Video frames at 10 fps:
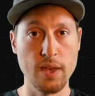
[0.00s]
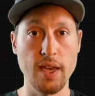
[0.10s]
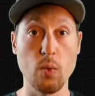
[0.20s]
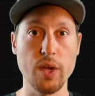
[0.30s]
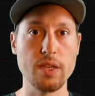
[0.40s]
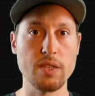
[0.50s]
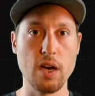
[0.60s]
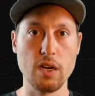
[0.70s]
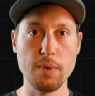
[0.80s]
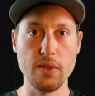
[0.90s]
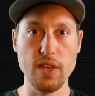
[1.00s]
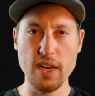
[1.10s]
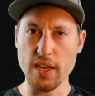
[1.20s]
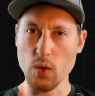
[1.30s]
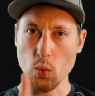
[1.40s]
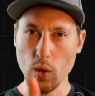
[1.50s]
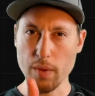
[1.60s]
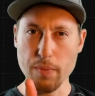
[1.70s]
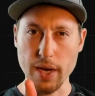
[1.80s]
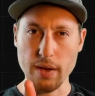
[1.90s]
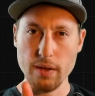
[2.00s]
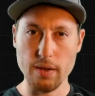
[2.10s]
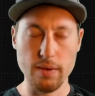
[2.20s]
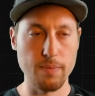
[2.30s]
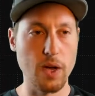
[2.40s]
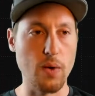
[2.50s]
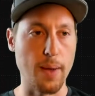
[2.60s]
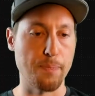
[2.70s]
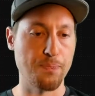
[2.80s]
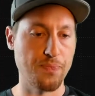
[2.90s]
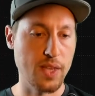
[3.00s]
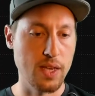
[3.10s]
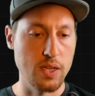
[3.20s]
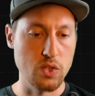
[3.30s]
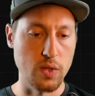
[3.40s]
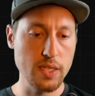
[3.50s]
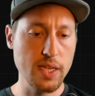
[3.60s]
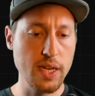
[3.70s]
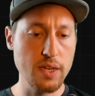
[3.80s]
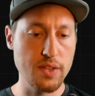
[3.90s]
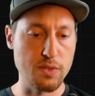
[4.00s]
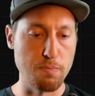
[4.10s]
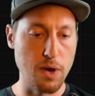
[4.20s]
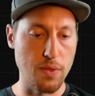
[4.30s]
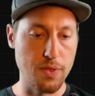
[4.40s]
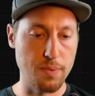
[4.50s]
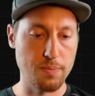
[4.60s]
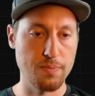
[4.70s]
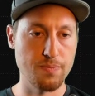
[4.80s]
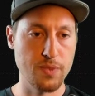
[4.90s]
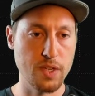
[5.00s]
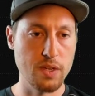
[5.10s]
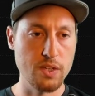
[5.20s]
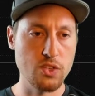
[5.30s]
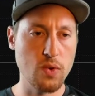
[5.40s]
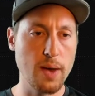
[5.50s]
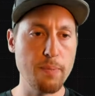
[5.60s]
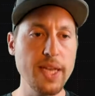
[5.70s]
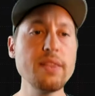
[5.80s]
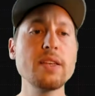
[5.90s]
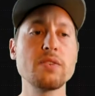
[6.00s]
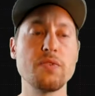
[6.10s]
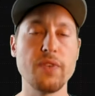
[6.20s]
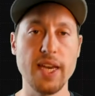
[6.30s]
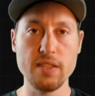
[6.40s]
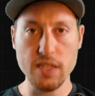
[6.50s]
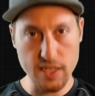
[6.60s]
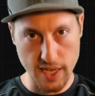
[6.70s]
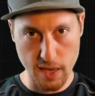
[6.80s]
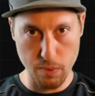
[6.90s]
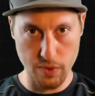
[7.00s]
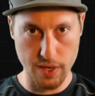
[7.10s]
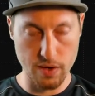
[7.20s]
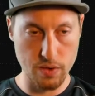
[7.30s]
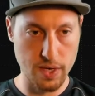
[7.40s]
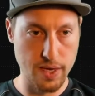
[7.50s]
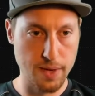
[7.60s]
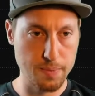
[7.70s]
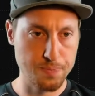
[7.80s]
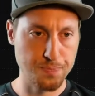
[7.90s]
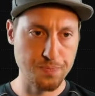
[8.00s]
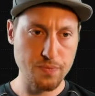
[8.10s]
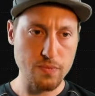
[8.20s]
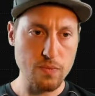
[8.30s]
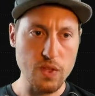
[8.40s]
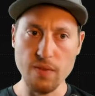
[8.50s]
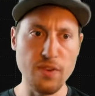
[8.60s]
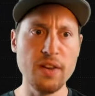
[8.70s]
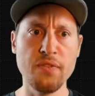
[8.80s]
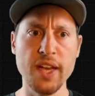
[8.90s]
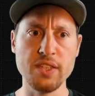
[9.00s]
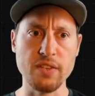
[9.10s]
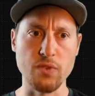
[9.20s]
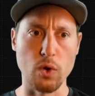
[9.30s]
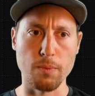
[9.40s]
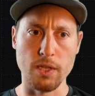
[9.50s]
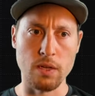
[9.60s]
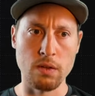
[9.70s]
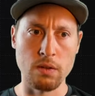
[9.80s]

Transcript: And we can talk about that in 1 minute. All right, so let's get into this month. So I made this fancy table here, okay? Very fancy formula.